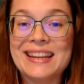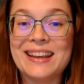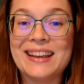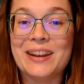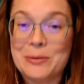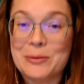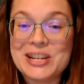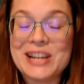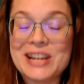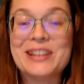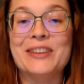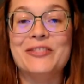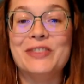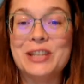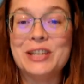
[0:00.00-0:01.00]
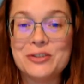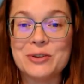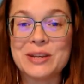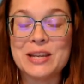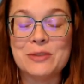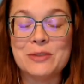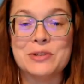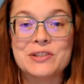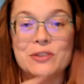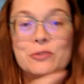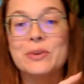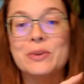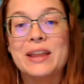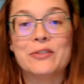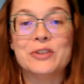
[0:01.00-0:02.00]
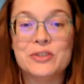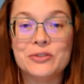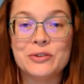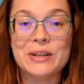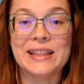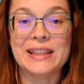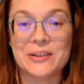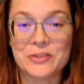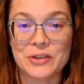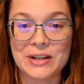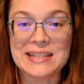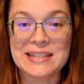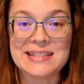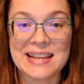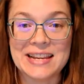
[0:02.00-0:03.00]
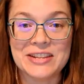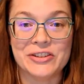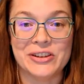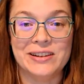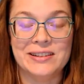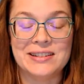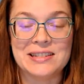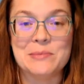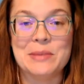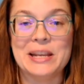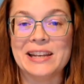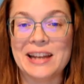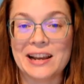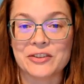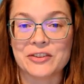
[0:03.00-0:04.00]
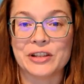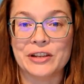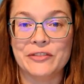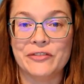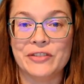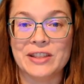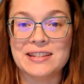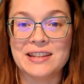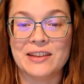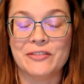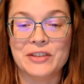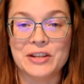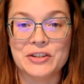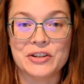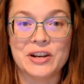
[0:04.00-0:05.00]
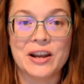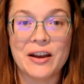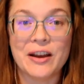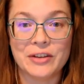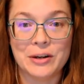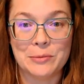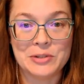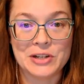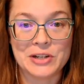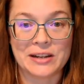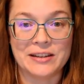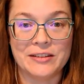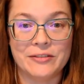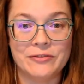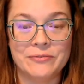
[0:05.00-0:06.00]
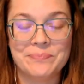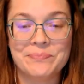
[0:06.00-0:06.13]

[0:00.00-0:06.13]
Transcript: an objective into a key result without doing that translation to make it actually fit the definition of an objective.